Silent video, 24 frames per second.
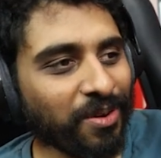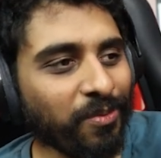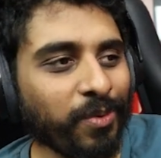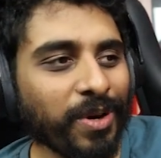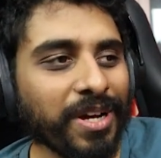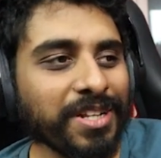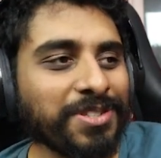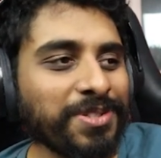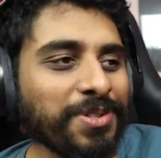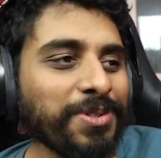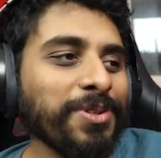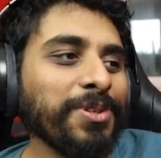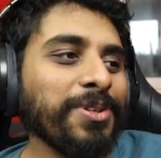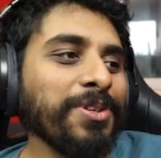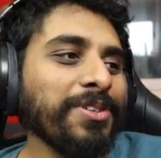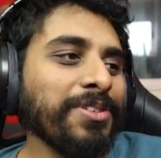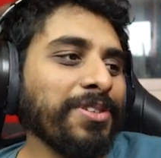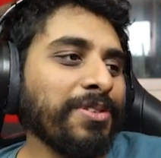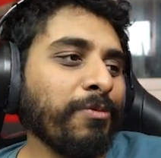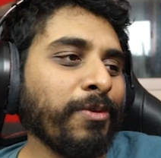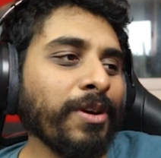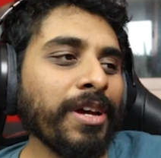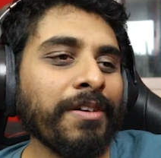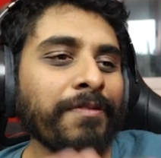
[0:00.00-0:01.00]
We're too
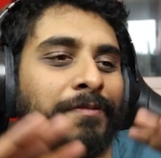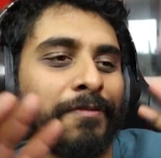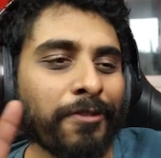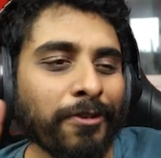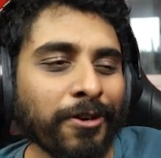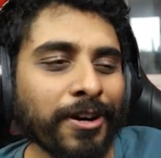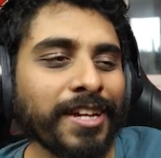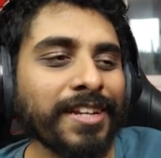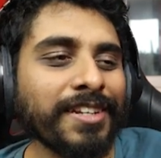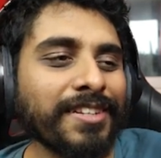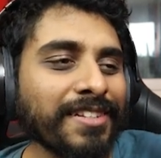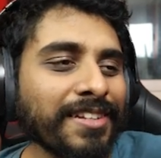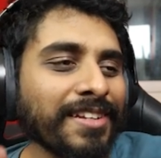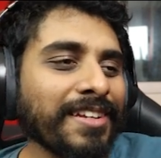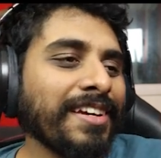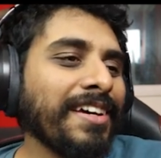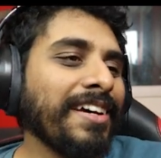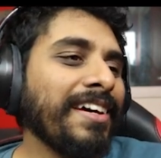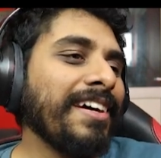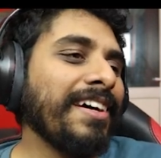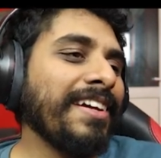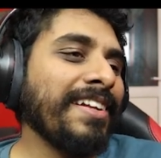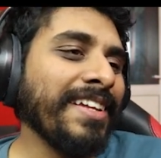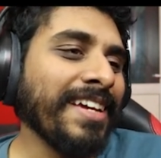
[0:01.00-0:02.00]
good. We avoid
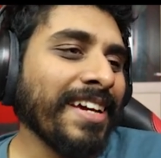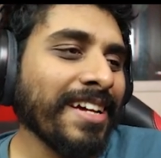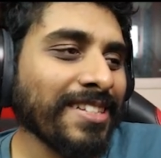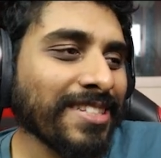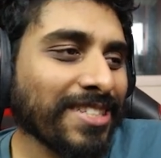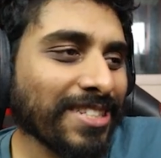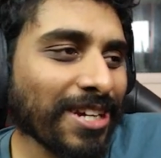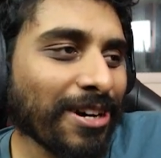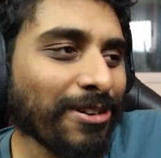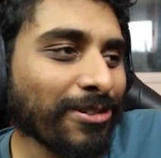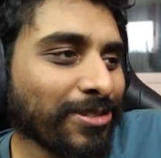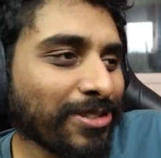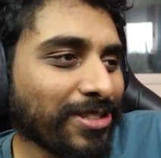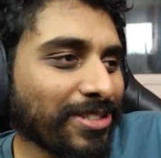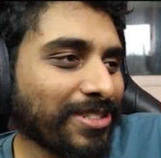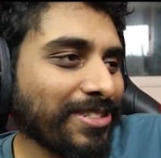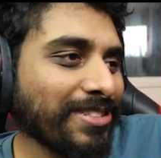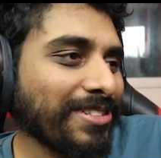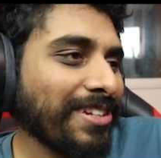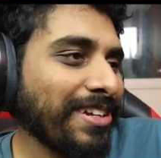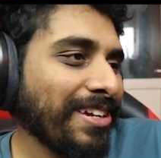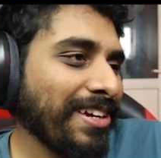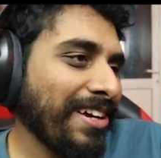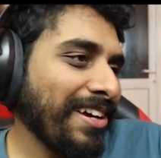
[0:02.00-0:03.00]
the
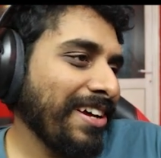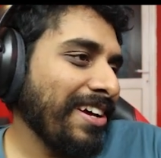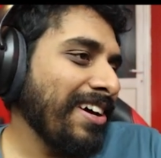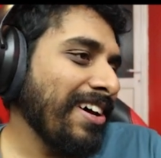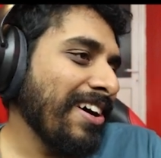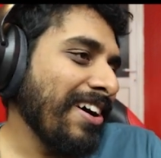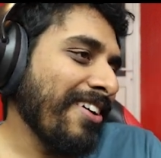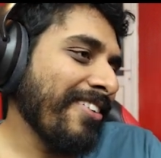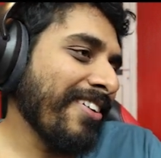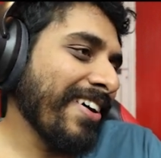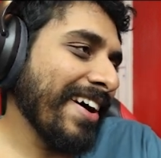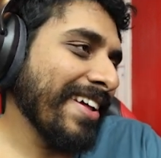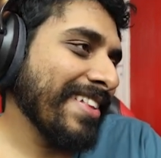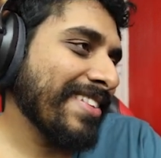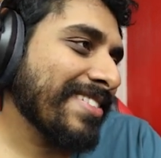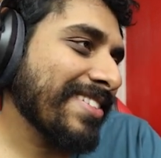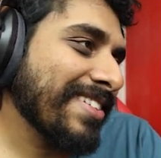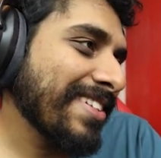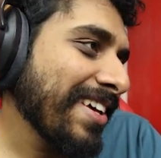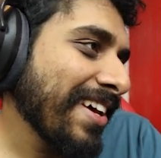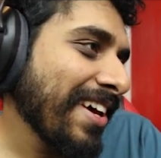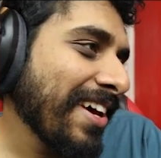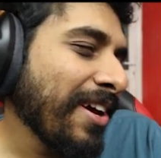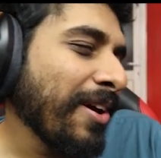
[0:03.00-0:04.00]
insults.
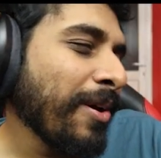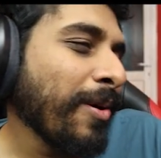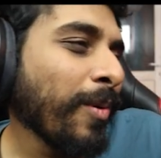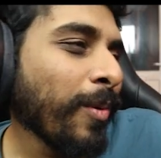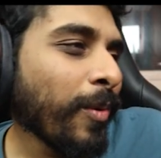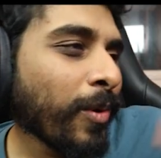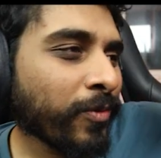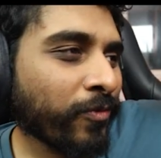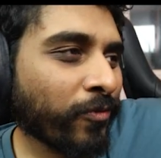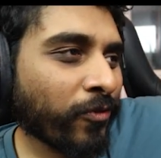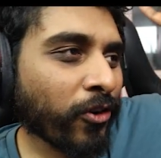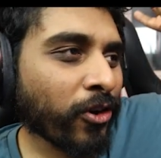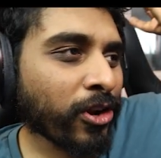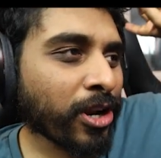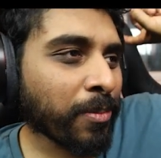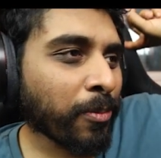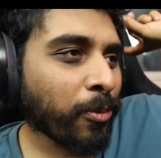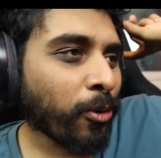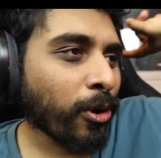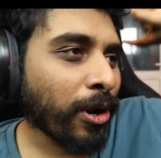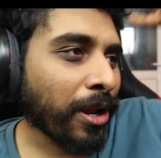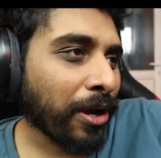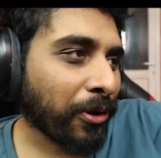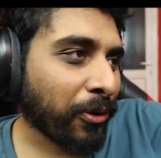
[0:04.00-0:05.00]
Alright? Throw
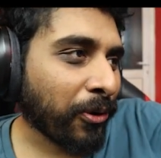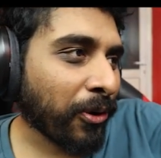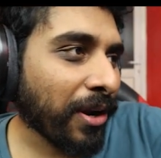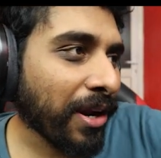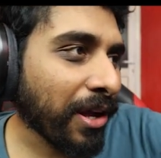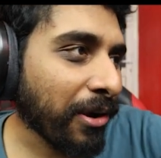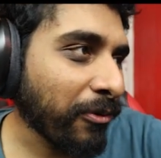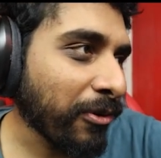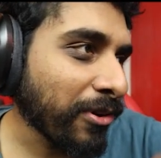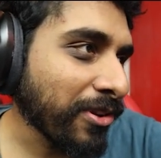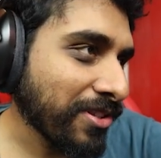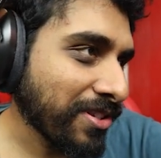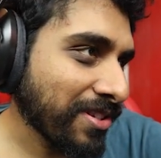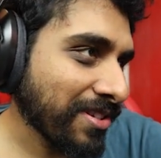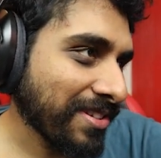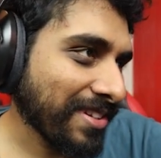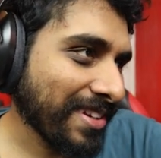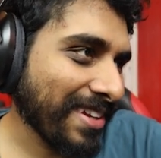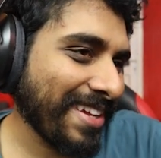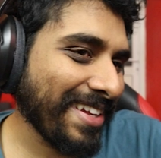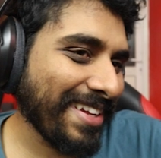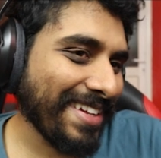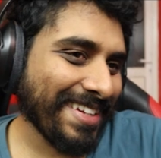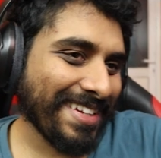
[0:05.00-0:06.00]
them all at Collingwood.
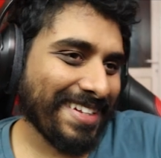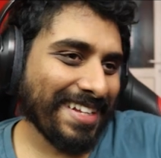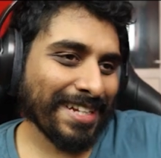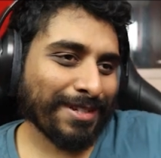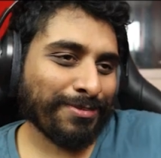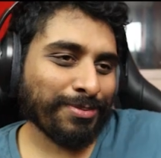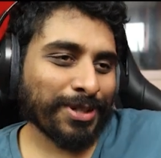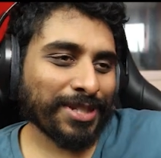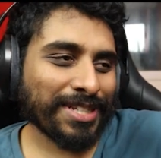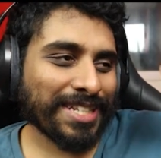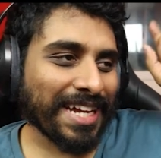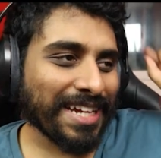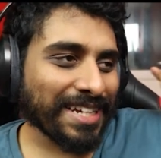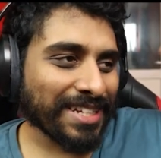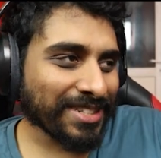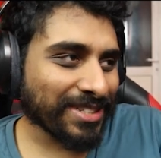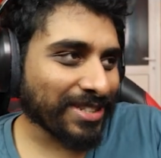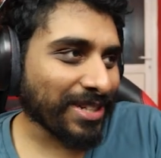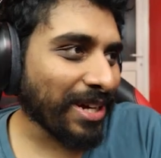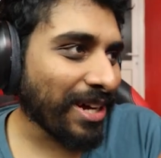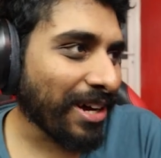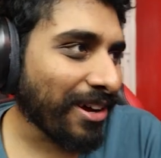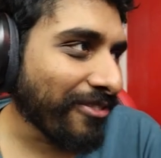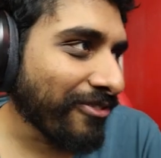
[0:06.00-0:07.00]
That's what they
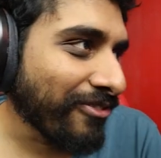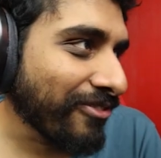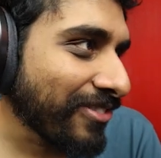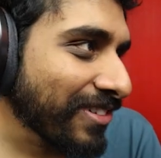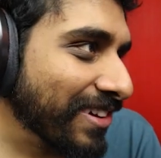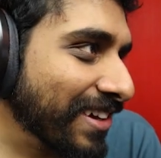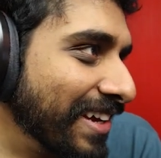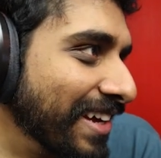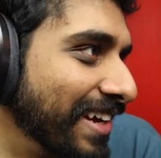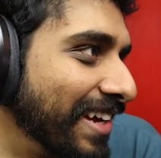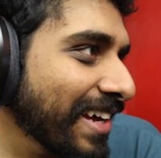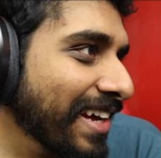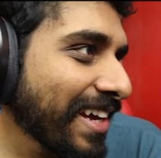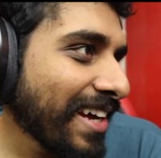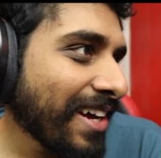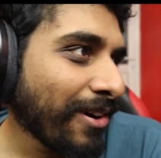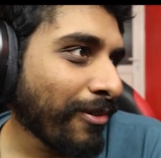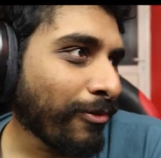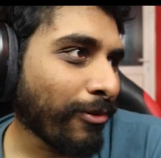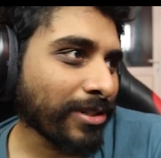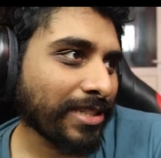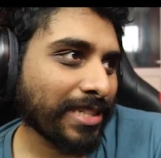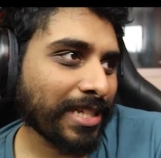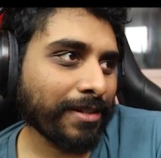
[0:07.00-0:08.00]
deserve.
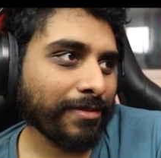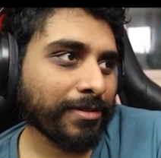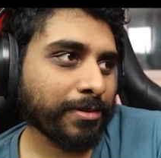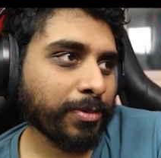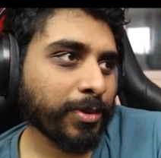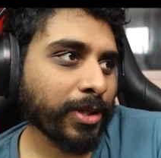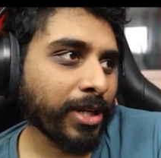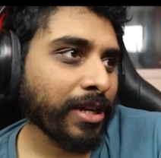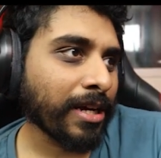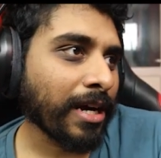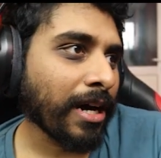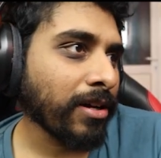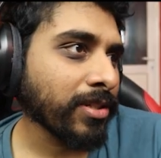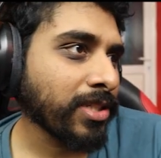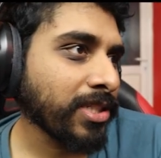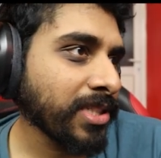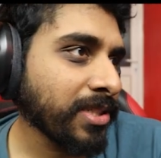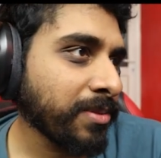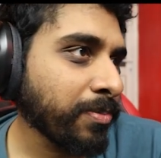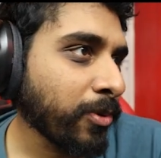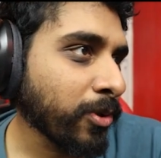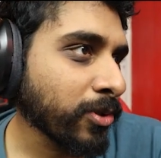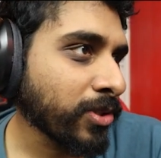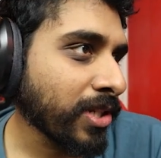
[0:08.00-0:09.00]
What's the difference between a Carlton
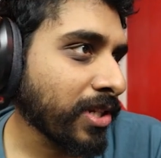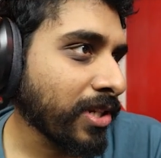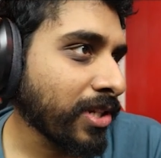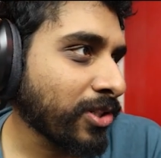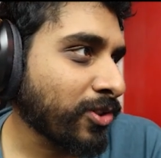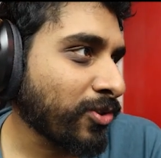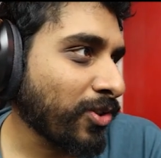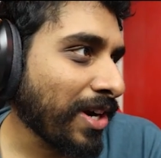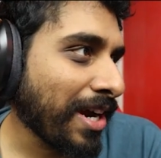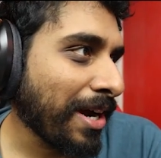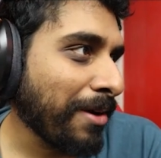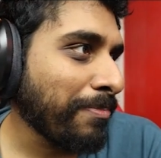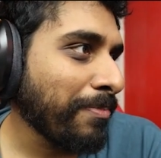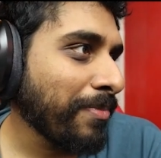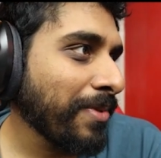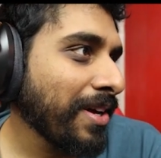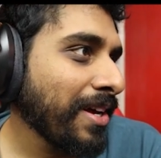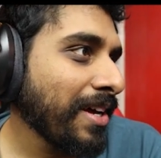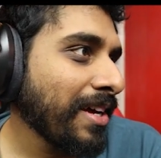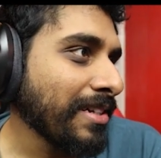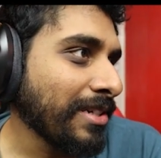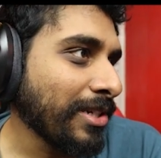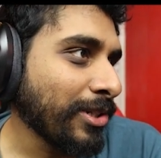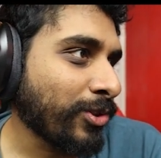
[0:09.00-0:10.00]
Sport and a tram?
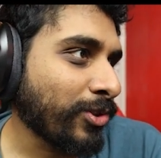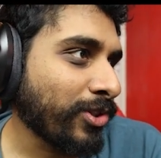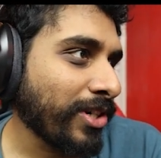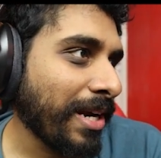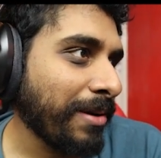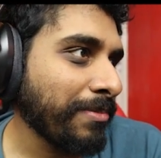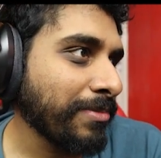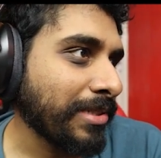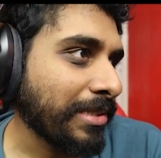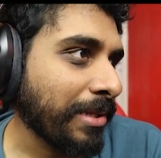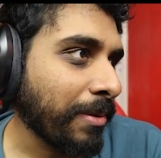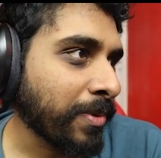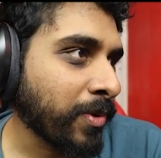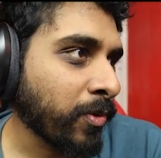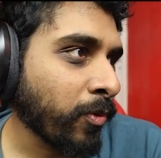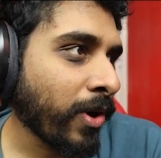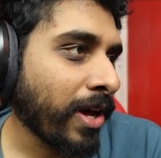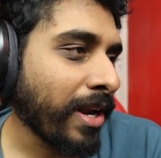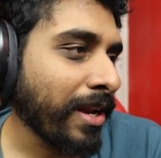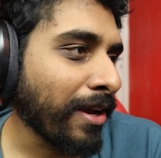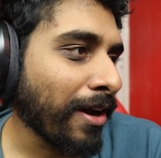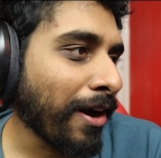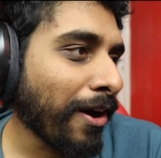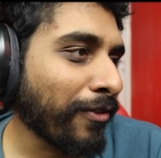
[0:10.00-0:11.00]
The tram stops
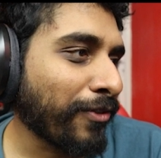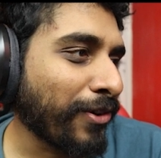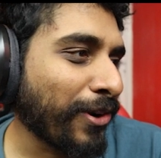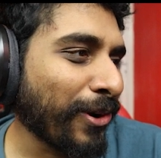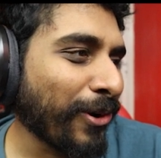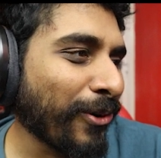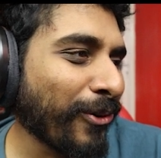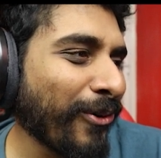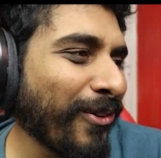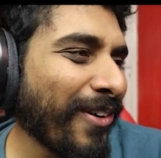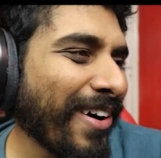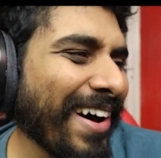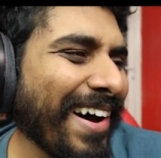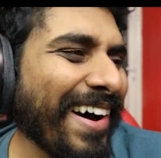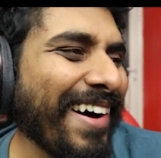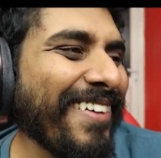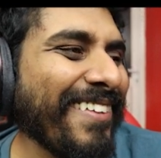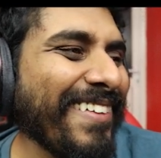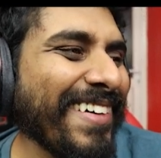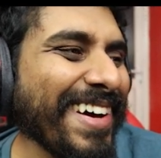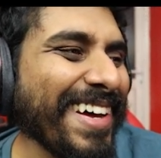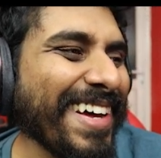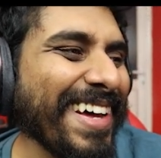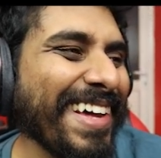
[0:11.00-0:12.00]
whining after a
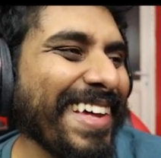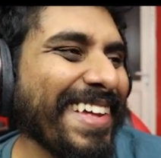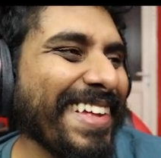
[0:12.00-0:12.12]
while.